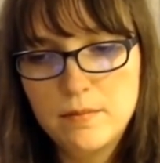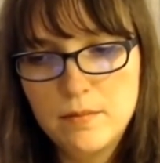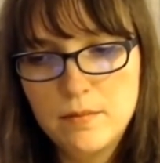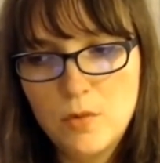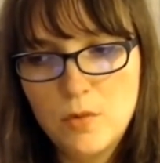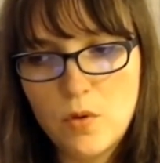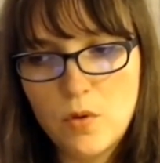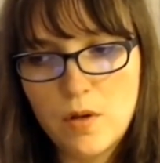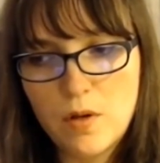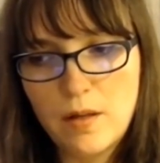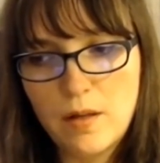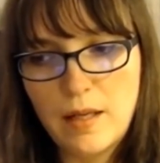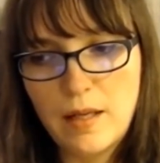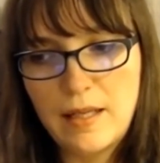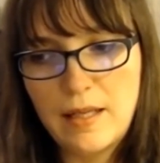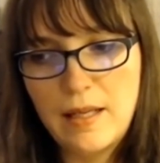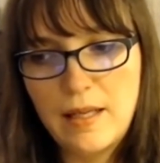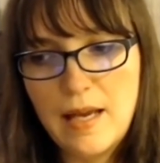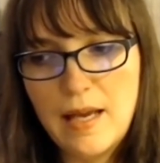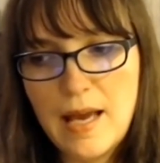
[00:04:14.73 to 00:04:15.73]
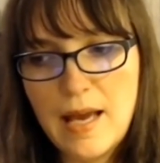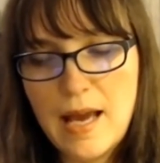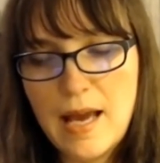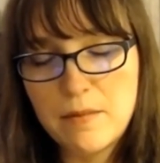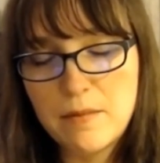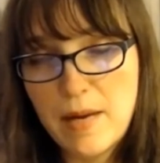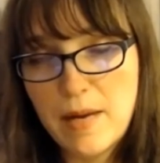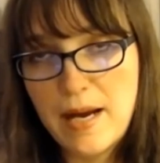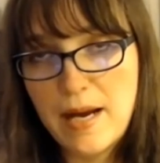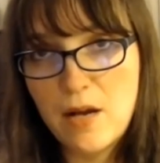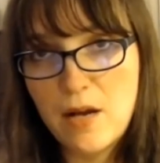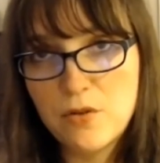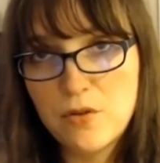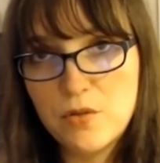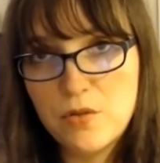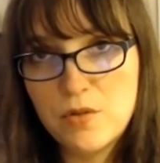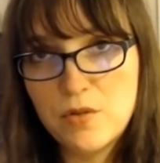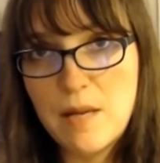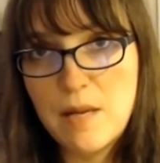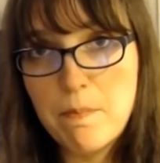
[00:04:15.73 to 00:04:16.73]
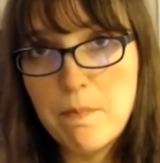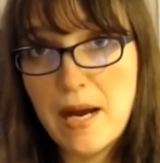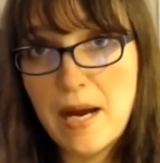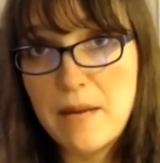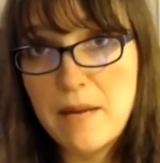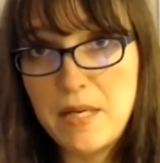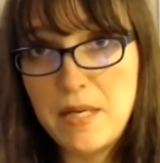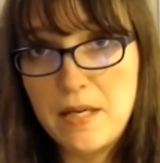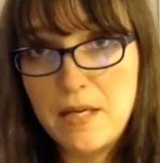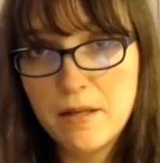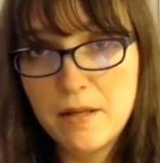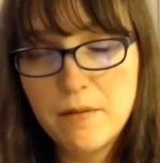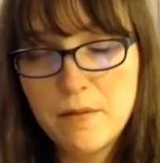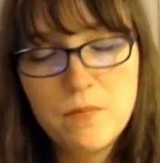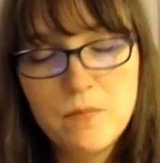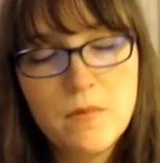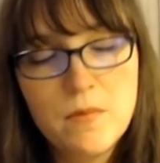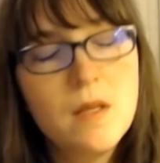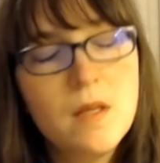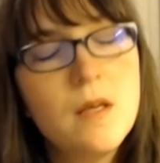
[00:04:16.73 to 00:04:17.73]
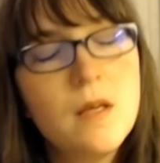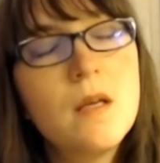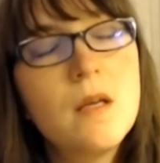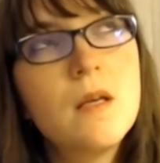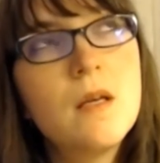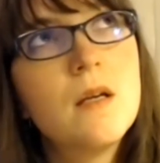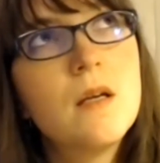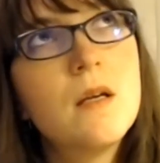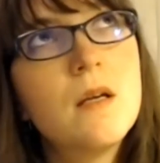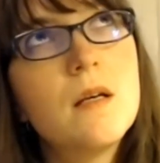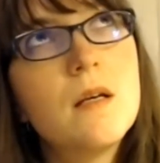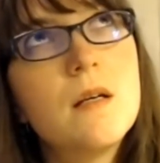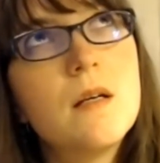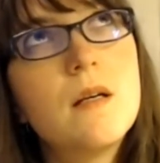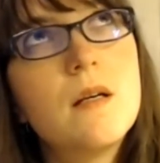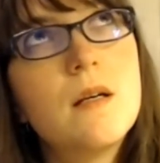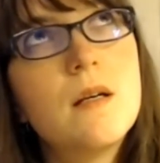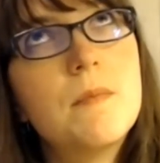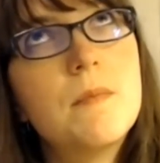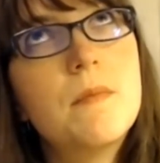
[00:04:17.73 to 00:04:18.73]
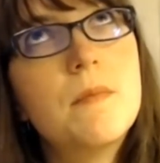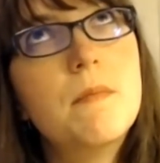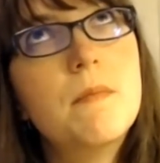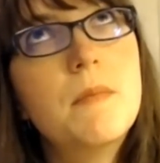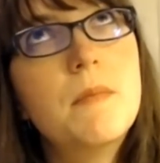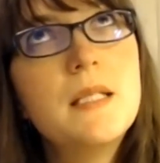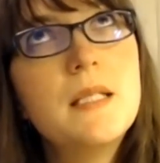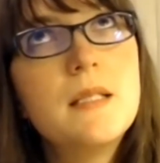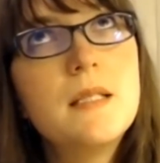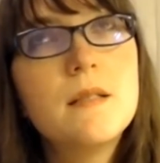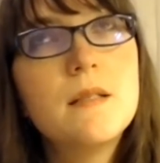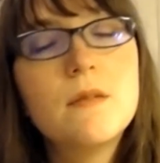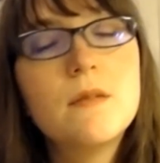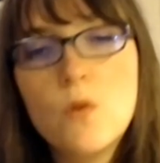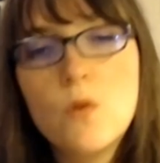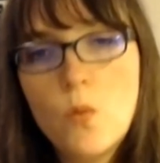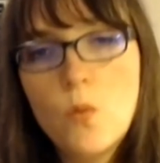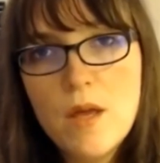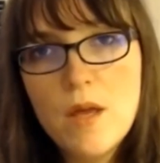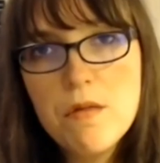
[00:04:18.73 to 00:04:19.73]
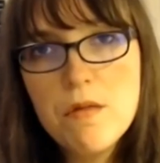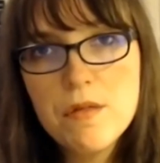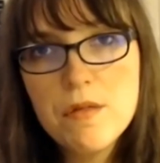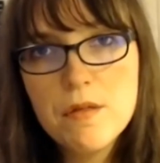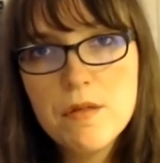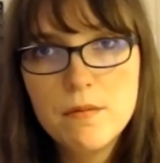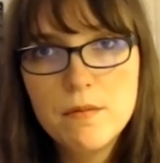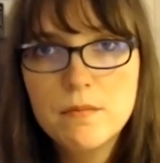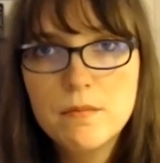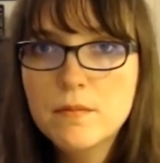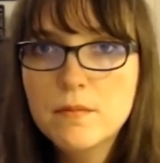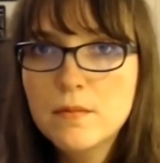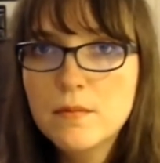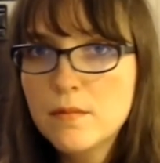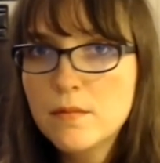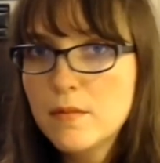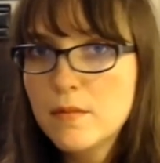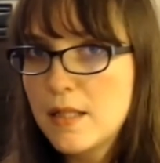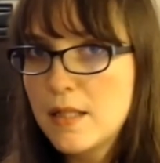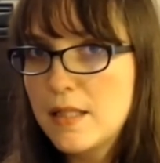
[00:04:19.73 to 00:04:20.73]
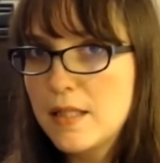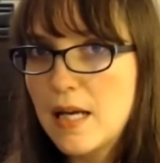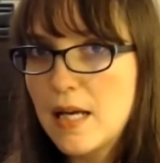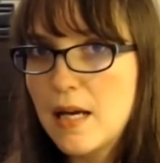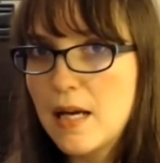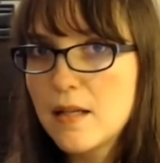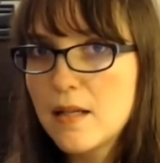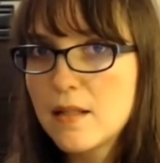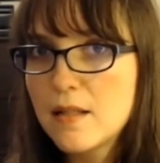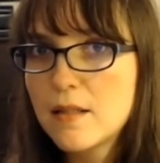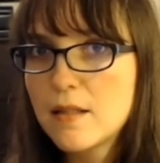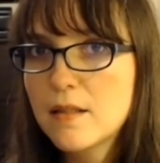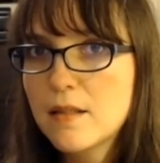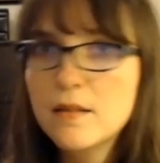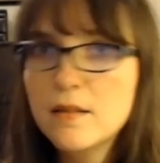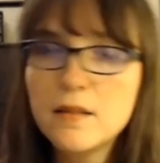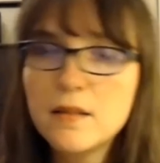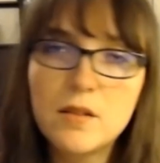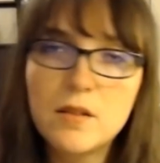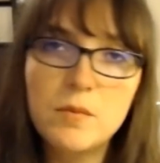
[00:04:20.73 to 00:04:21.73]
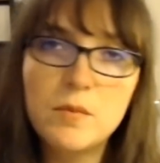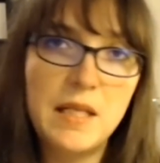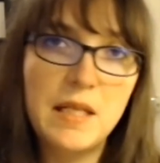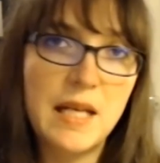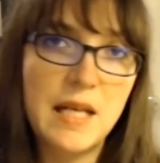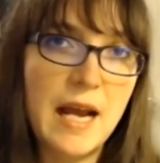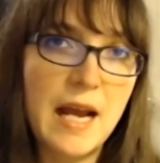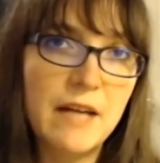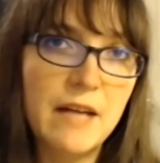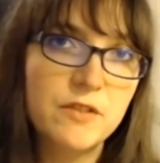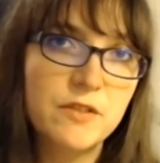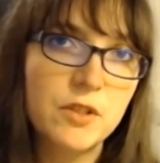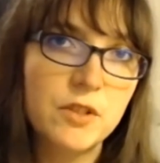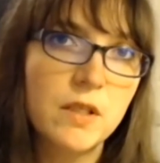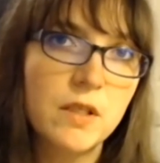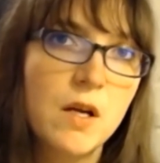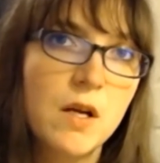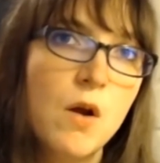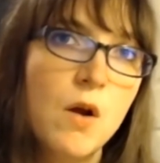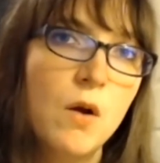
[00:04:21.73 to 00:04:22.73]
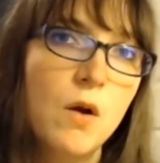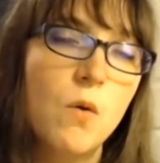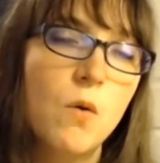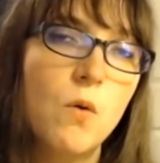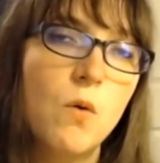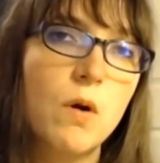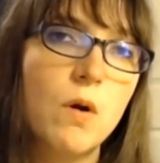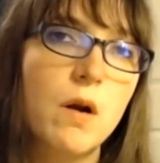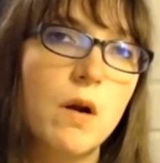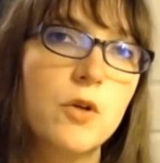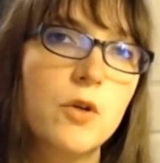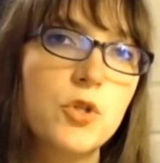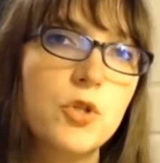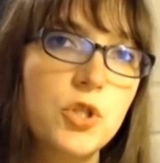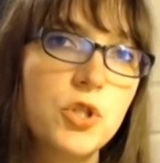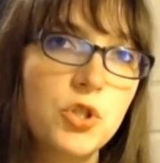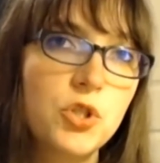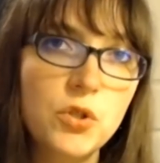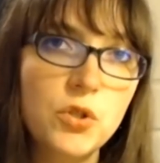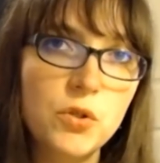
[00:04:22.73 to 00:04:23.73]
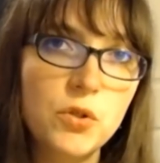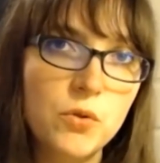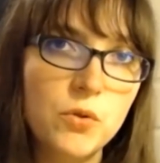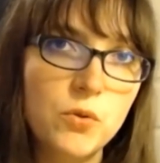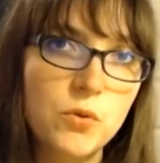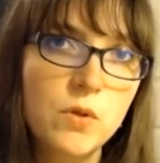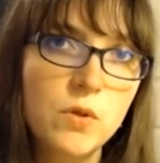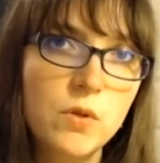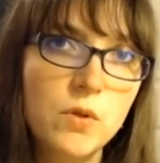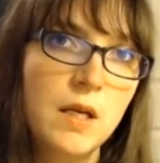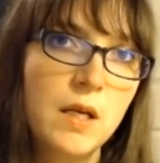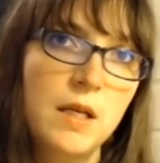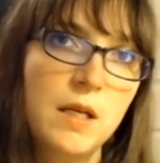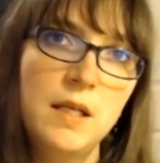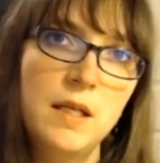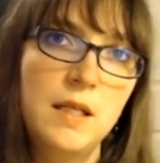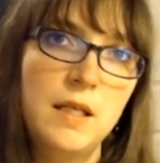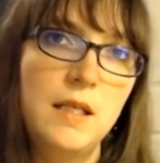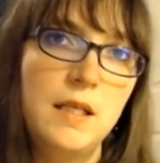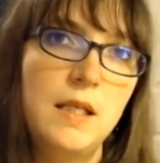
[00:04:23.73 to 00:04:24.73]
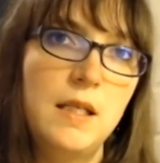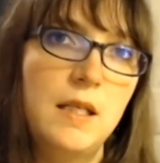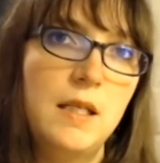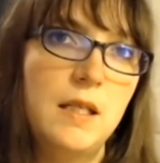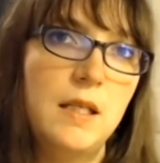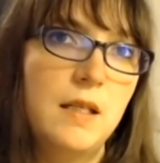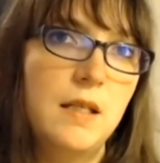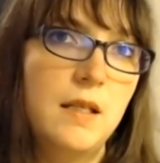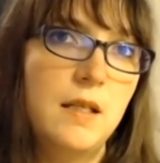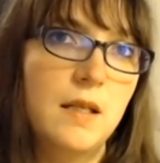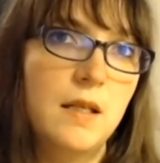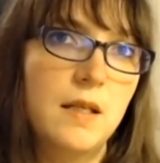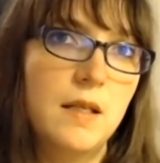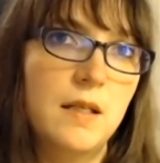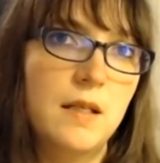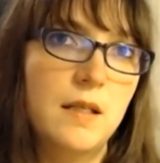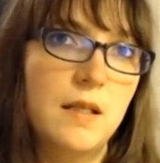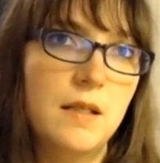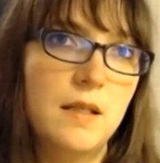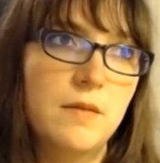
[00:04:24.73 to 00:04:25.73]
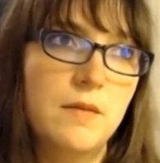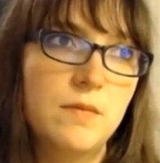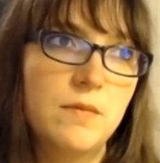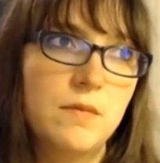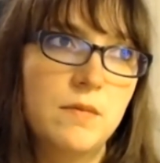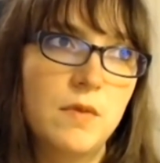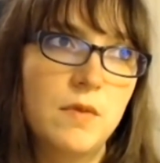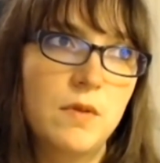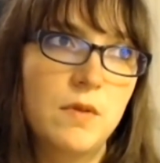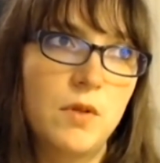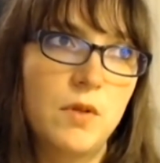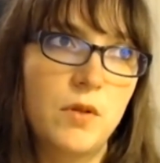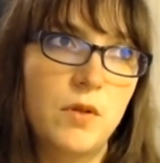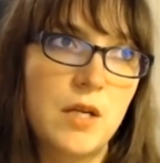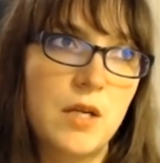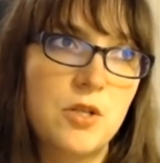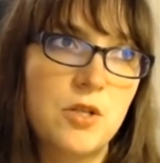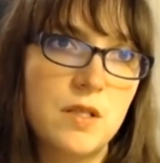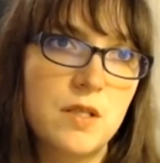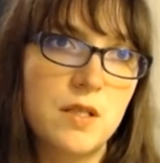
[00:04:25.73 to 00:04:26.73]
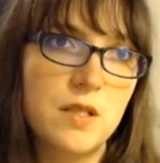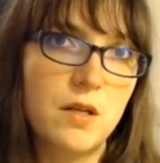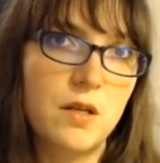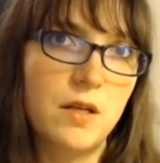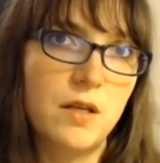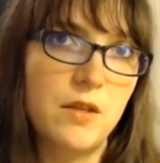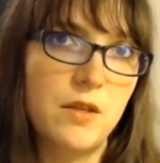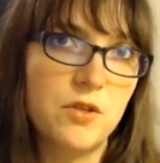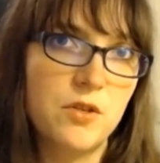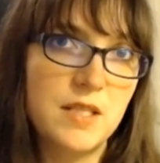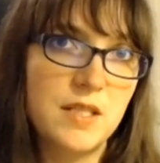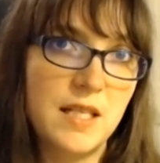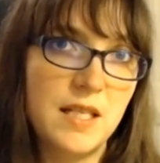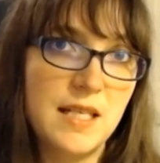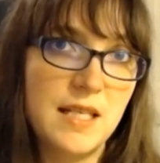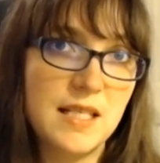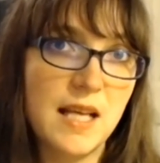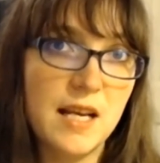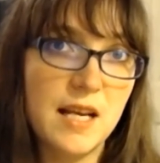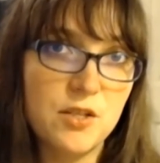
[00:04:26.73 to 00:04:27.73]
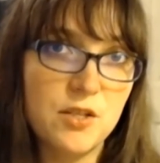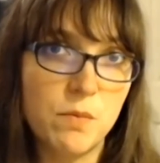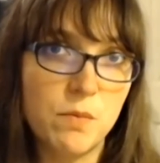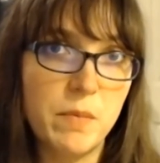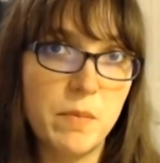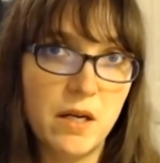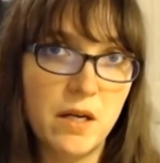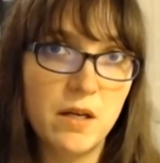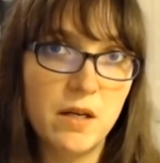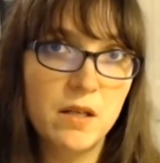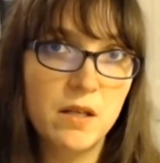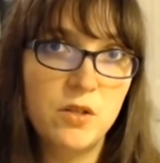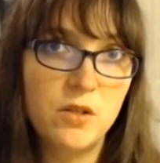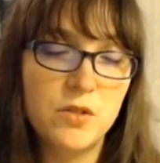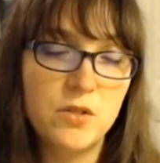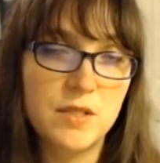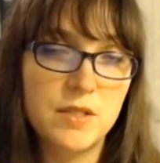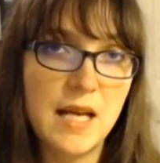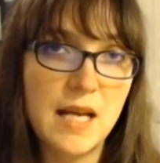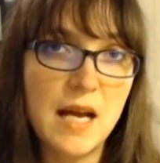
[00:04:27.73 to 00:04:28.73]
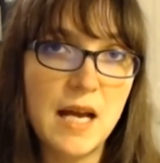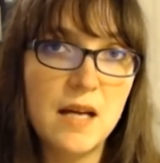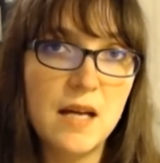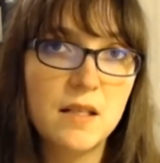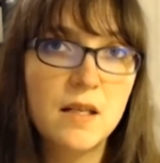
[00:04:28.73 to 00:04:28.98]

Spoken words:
Or like at my house, you would say bei mir. Mit, with. Nach could mean after, or to in locations that are either city-sized or bigger. You use nach.